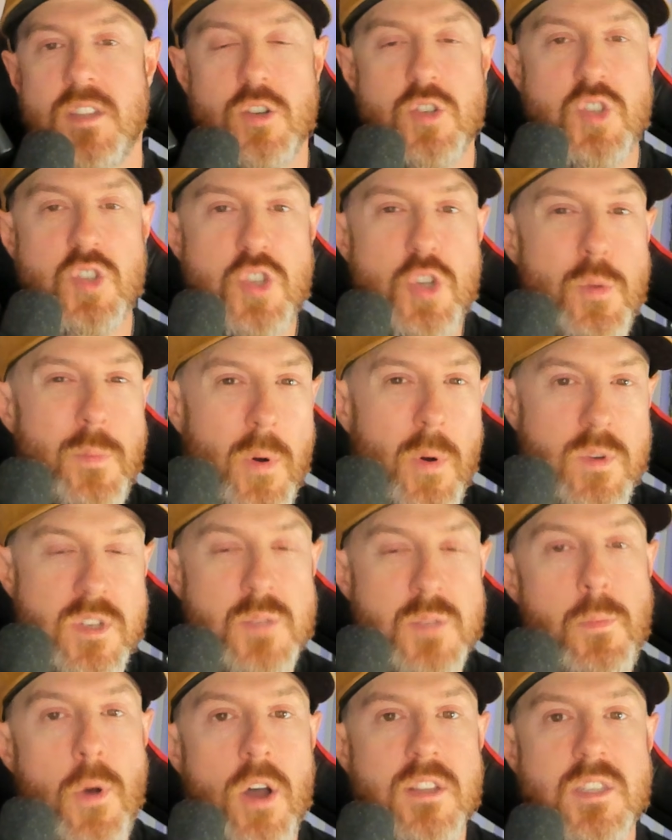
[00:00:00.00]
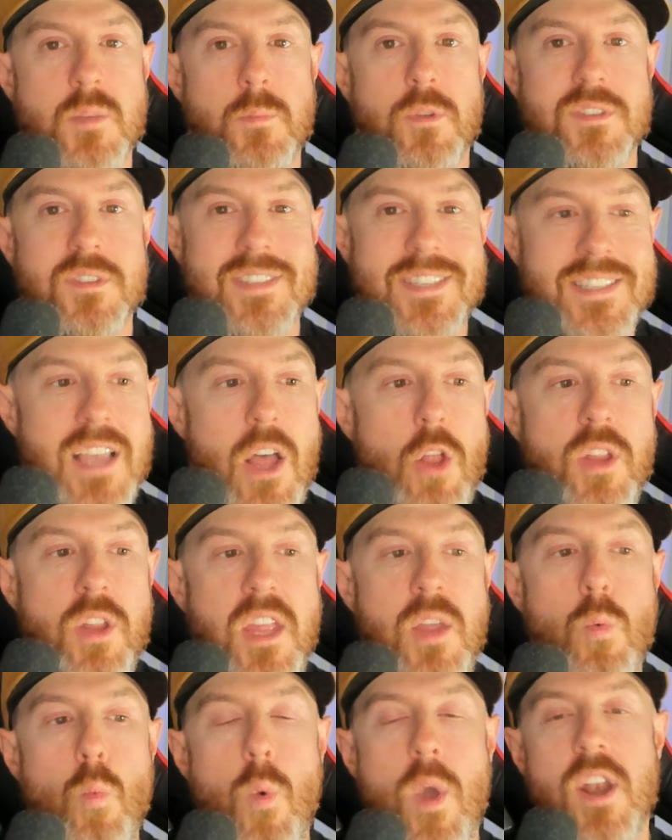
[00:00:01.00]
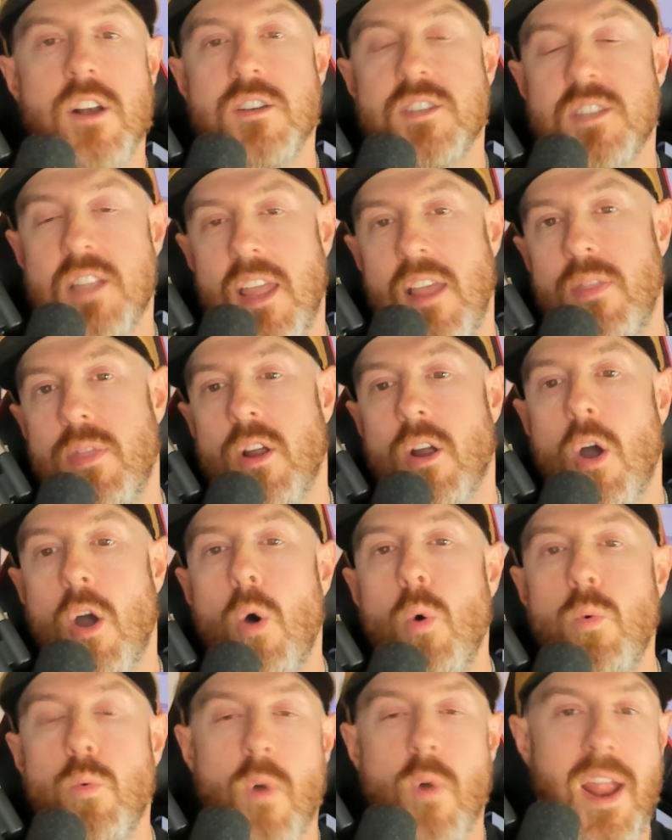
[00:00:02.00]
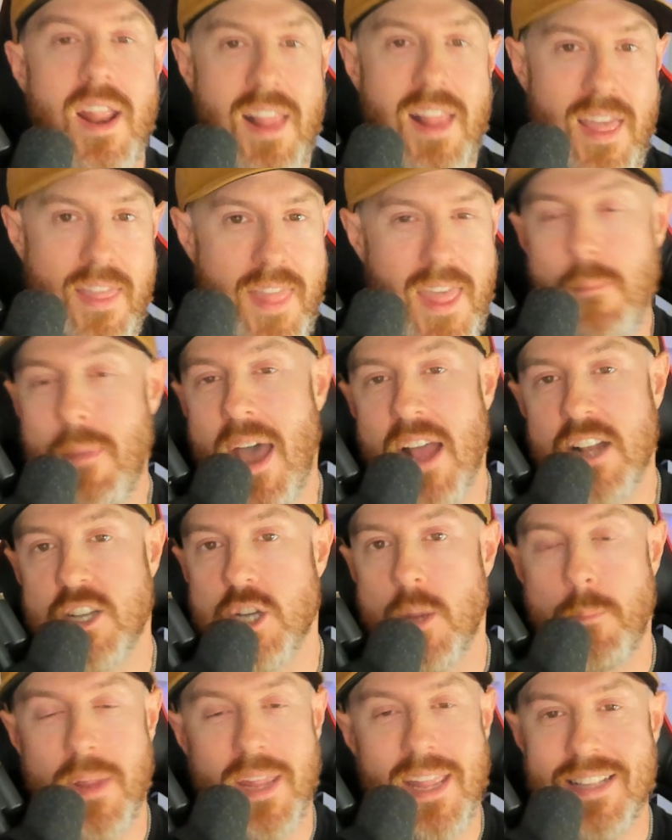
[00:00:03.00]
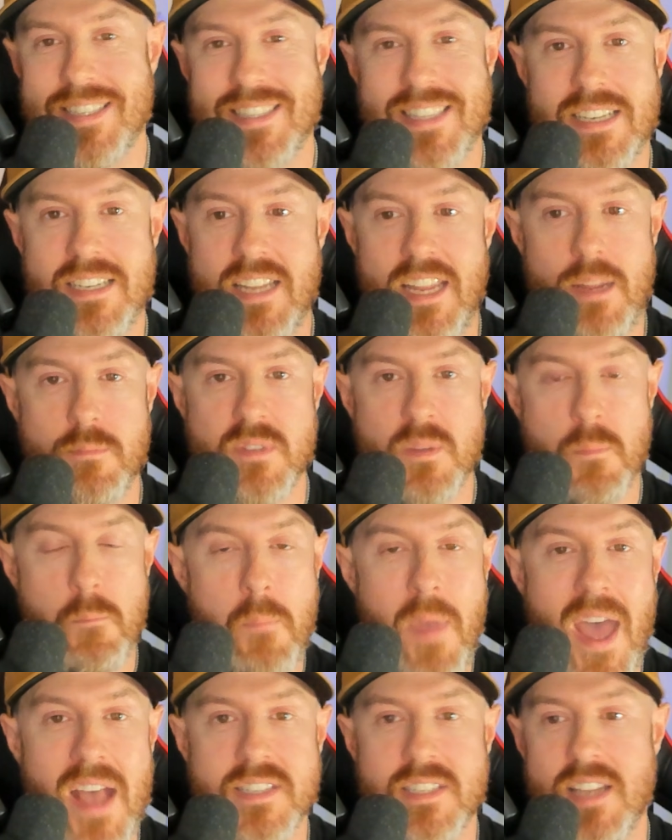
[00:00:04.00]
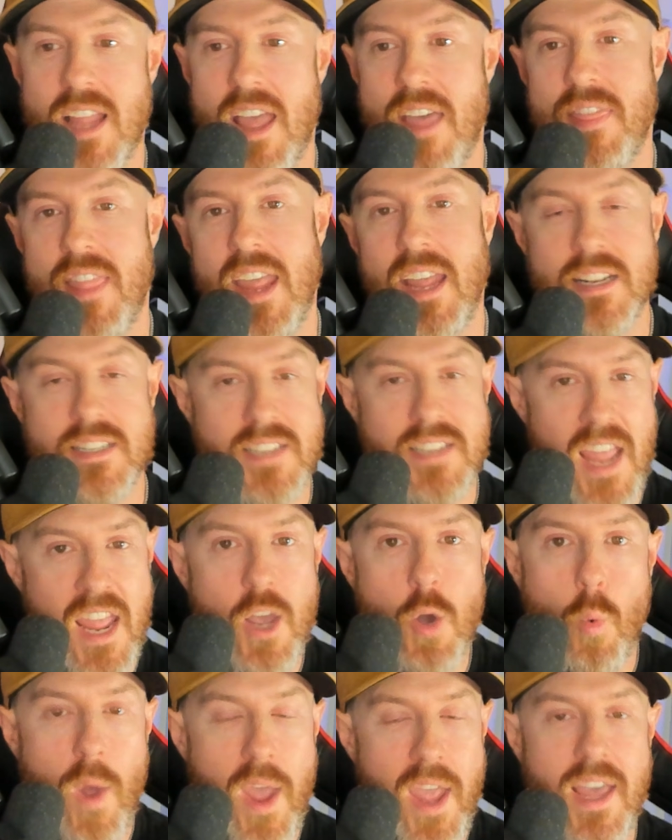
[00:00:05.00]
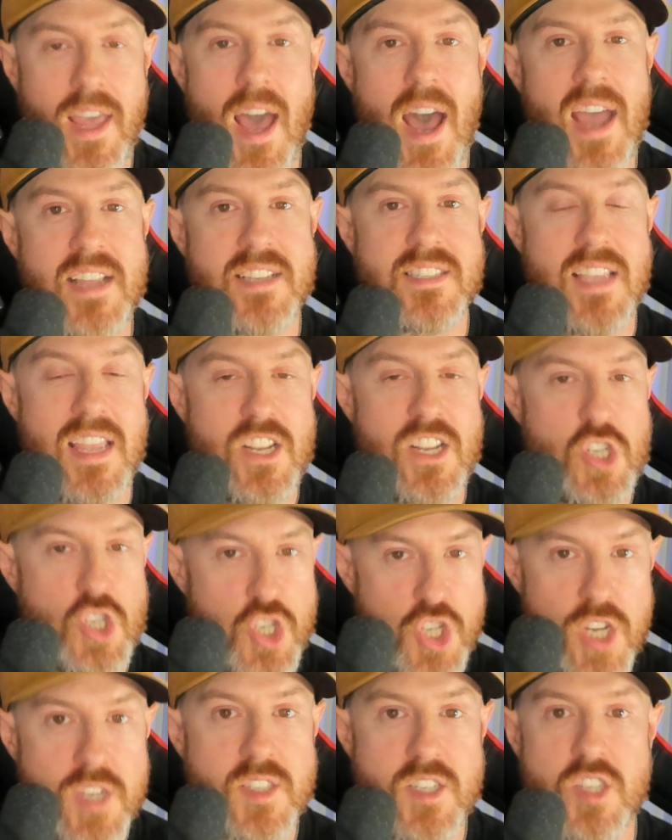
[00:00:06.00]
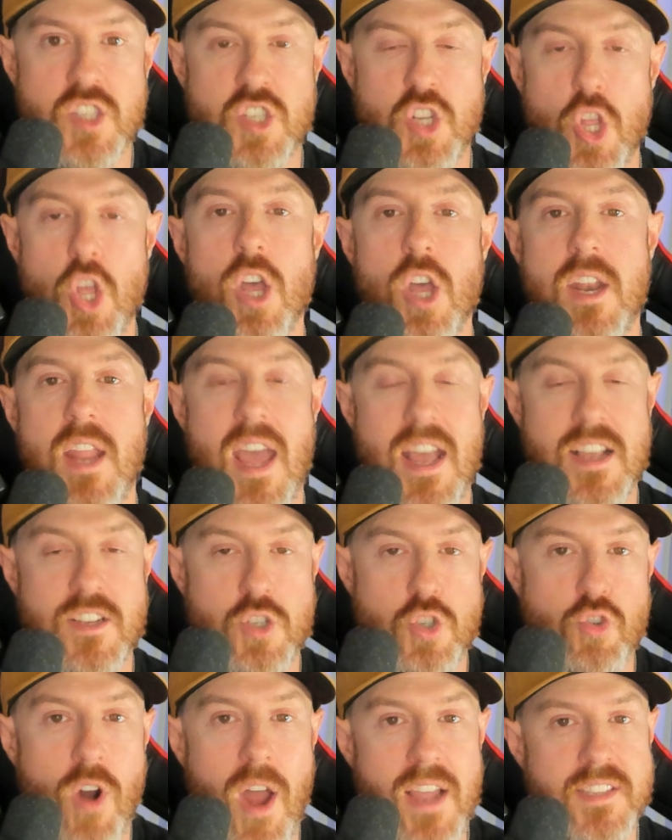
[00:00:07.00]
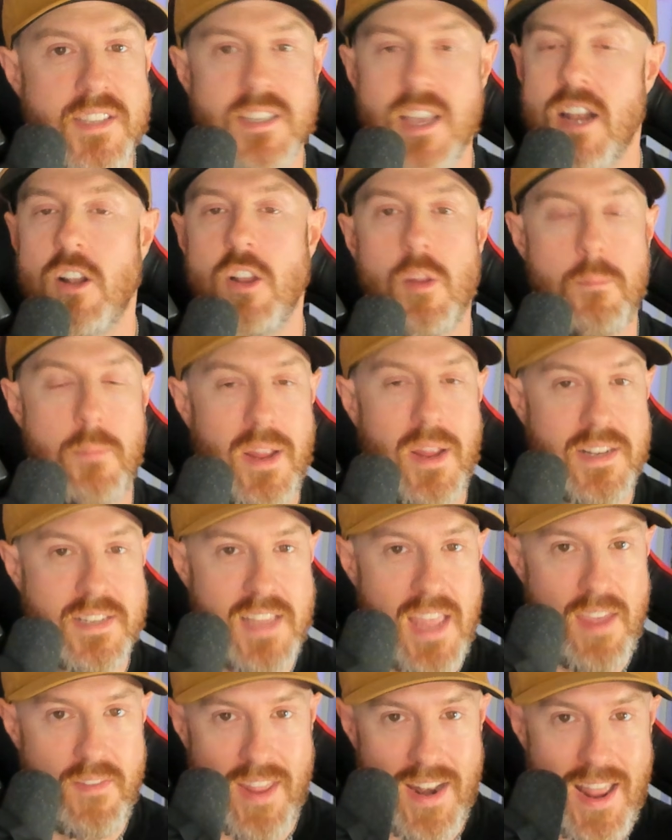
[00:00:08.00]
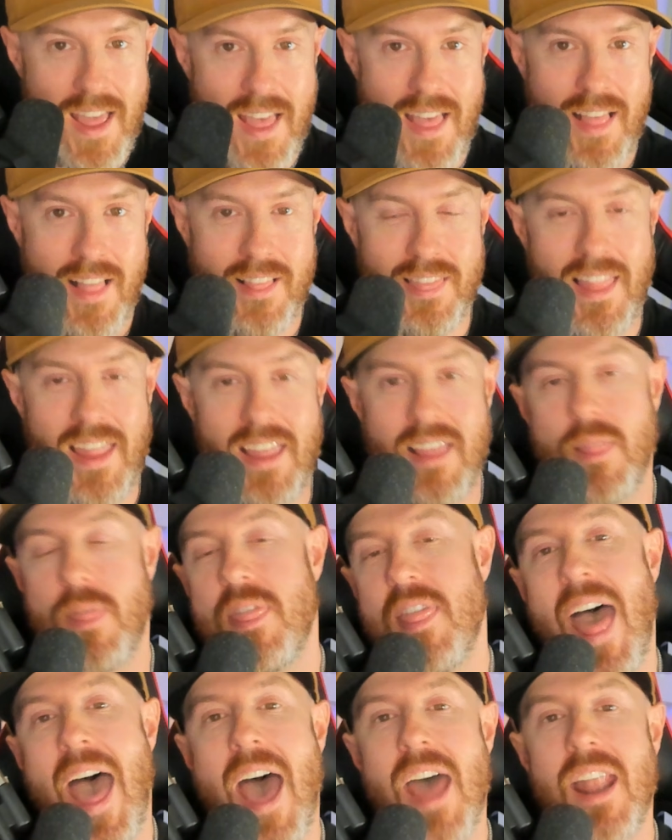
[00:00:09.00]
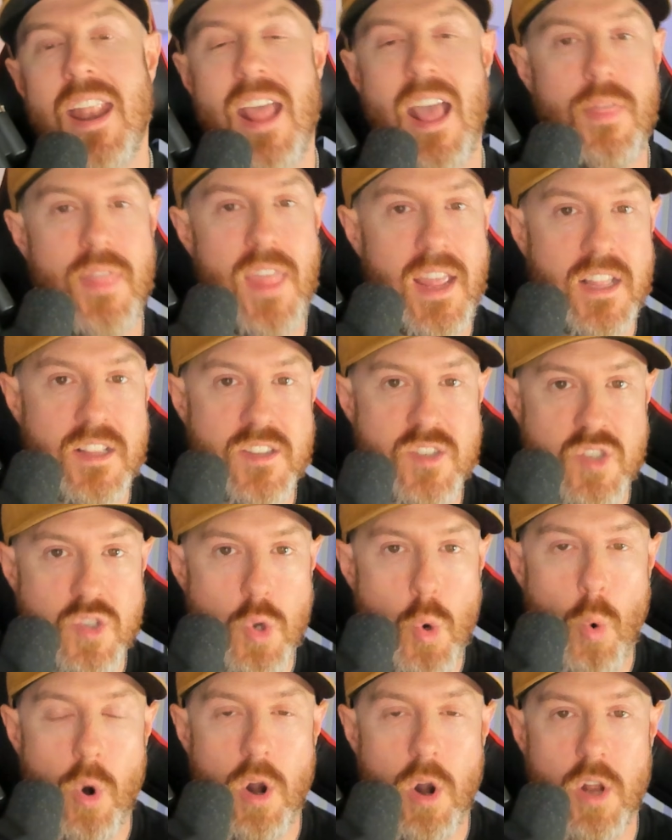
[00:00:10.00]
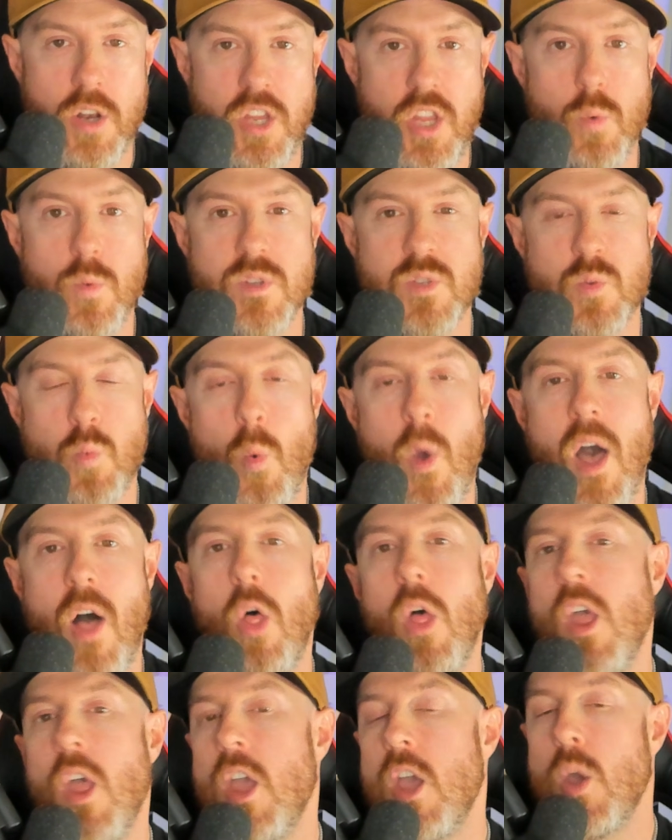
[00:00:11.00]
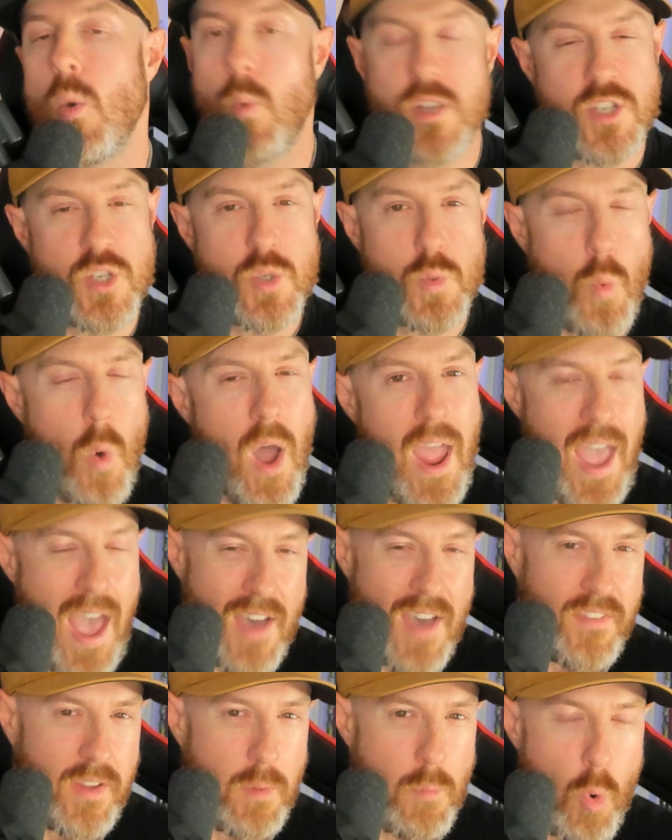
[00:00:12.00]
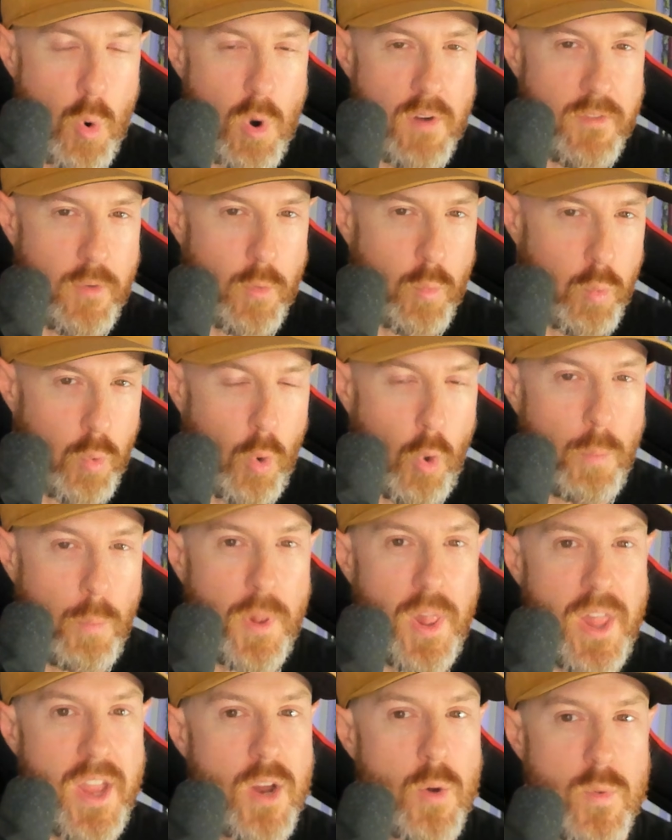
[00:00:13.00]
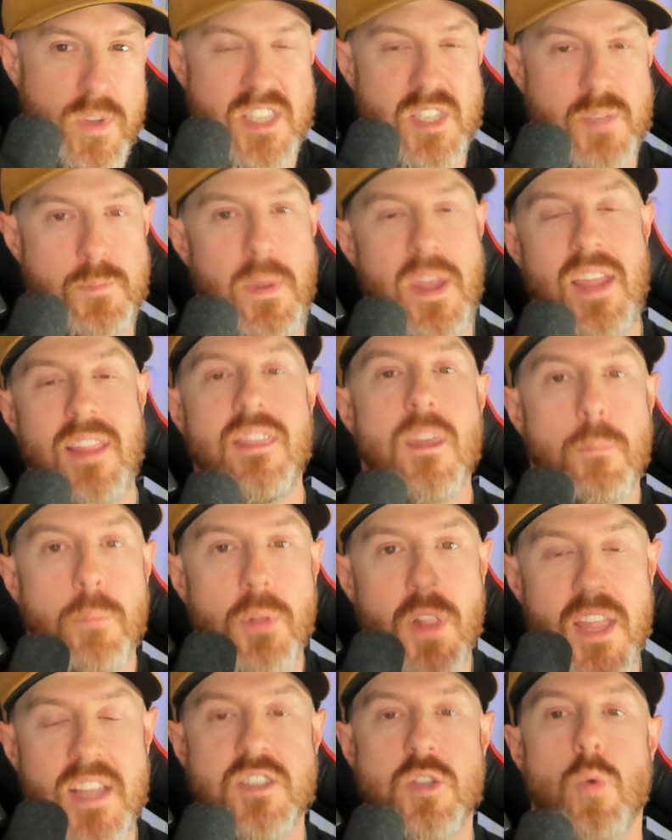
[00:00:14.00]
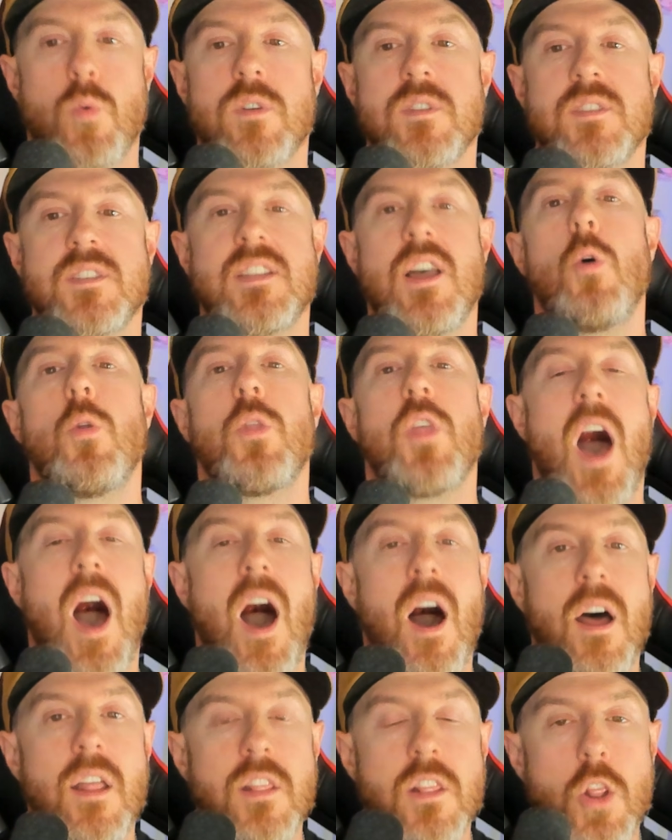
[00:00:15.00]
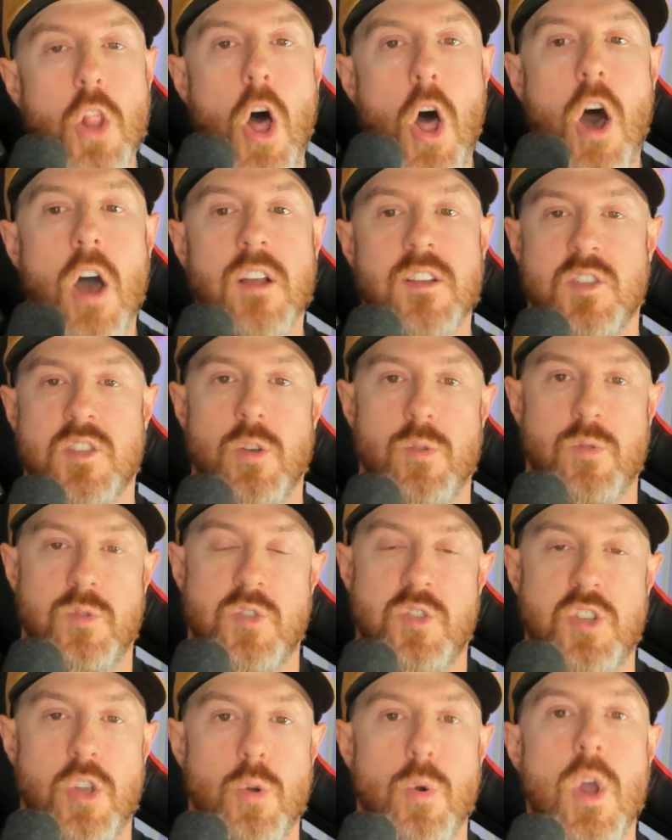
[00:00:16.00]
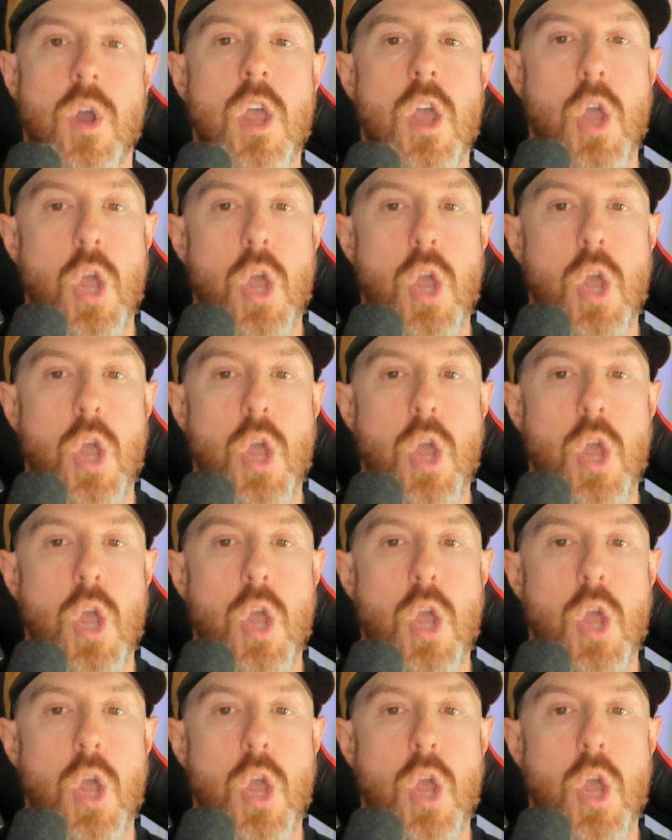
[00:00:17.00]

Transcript: They're super responsible, Selke winners in their own right, and they match up against the team's best, and they can take away guys just as good as Draisaitl and McDavid like that, and they can score on you as well, which is why having more of a role player with speed that plays north-south unlocks those two.